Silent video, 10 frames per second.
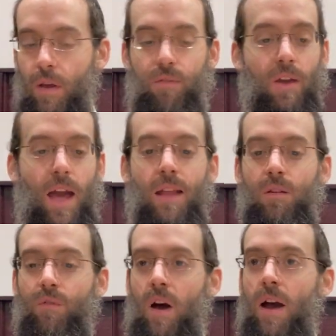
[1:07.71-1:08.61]
If you can't
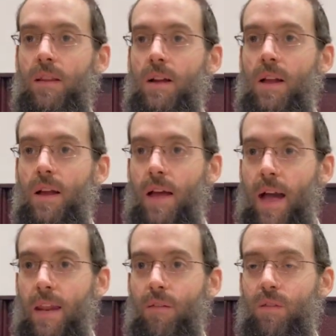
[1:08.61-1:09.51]
divide
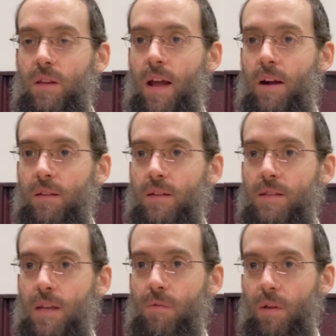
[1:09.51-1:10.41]
any of the
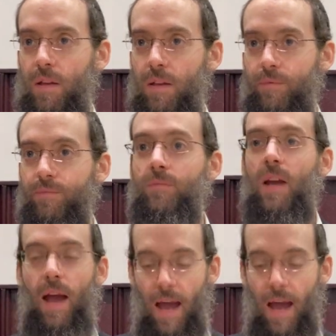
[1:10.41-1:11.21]
inheritance equally after the,